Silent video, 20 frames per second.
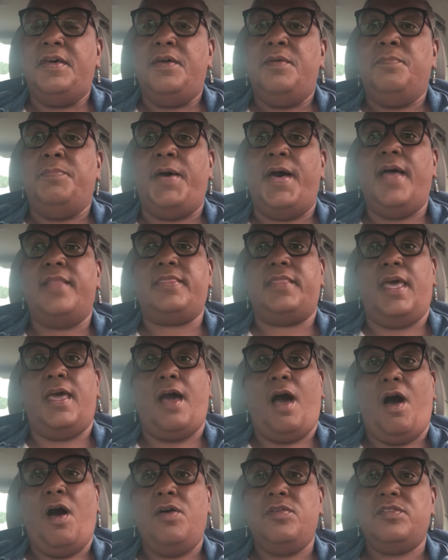But they
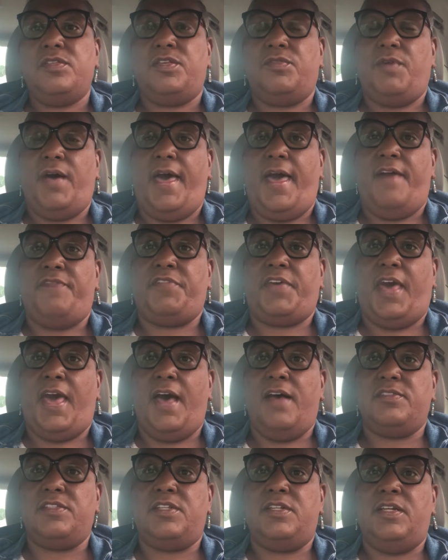also have
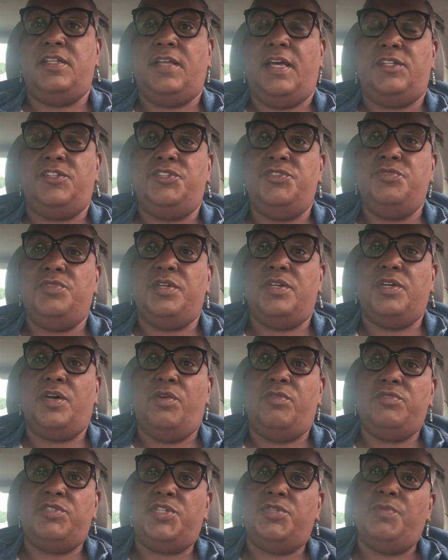counseling that you can
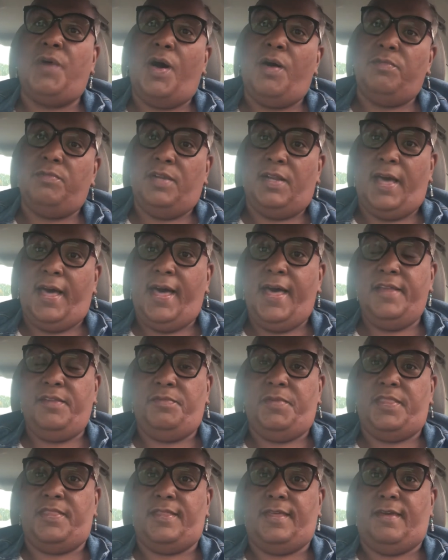go to online
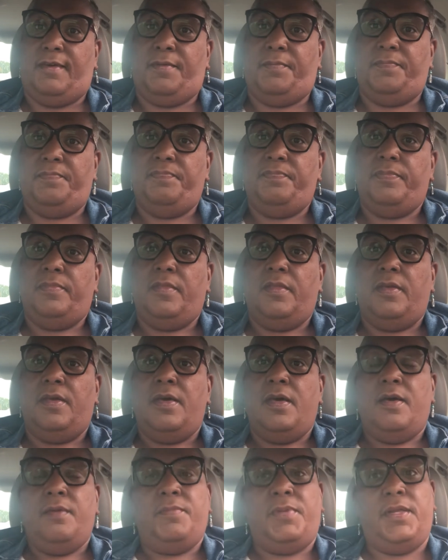with them.
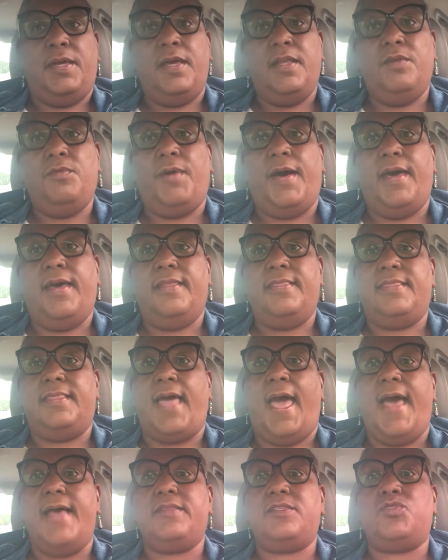But anyway,
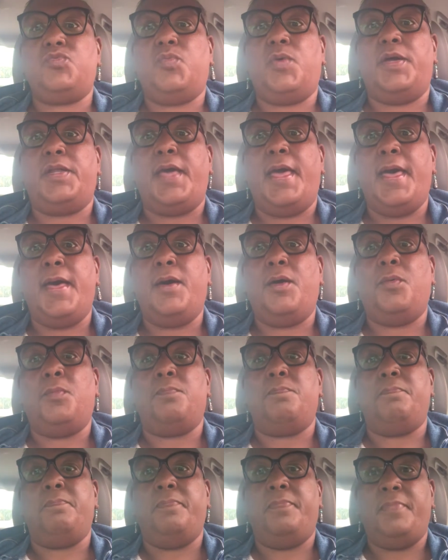that's what helped
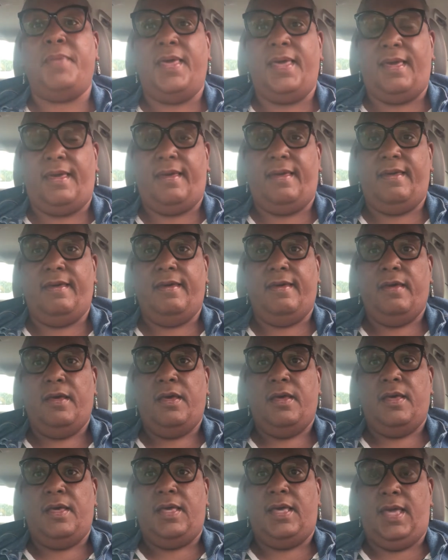me
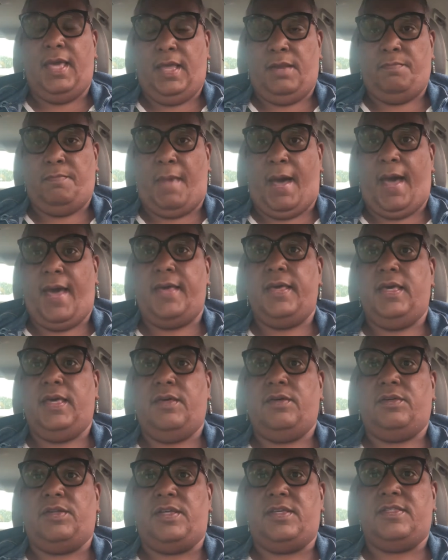in my
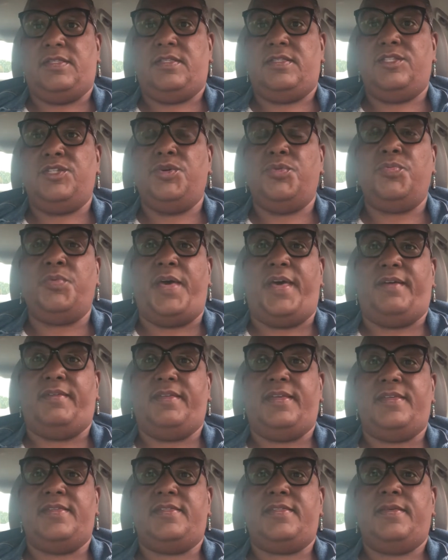illness to
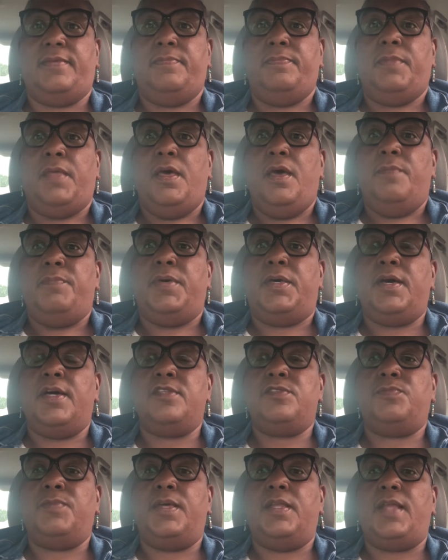wellness.
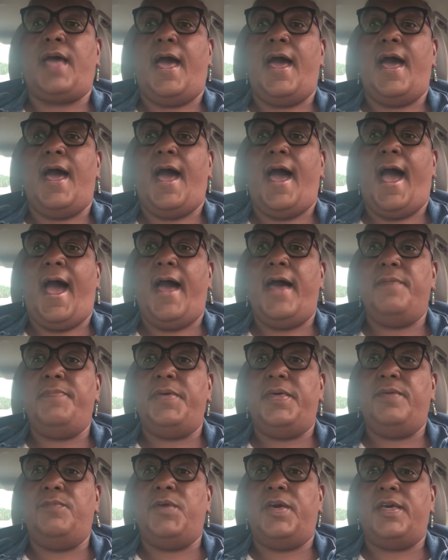Because when
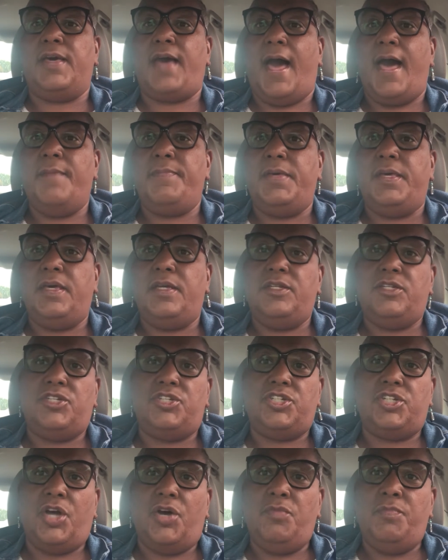God began to
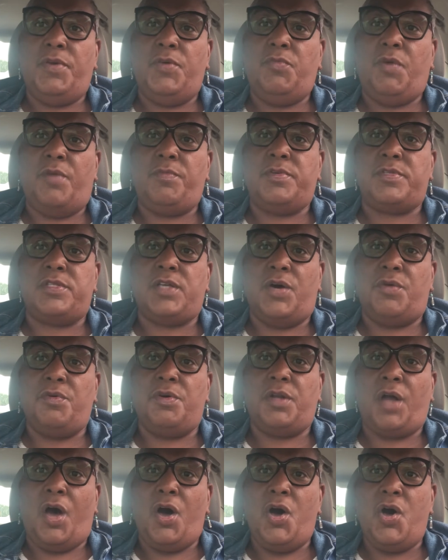show me what was
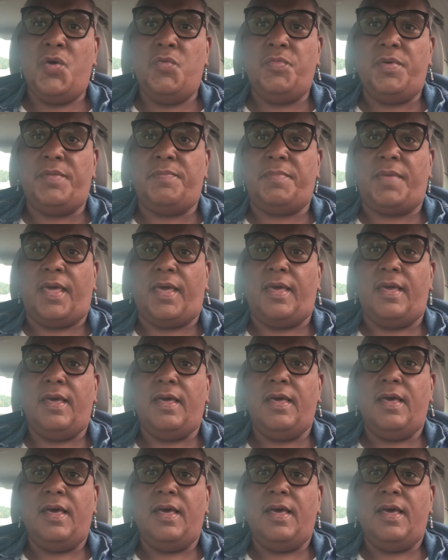going on with me,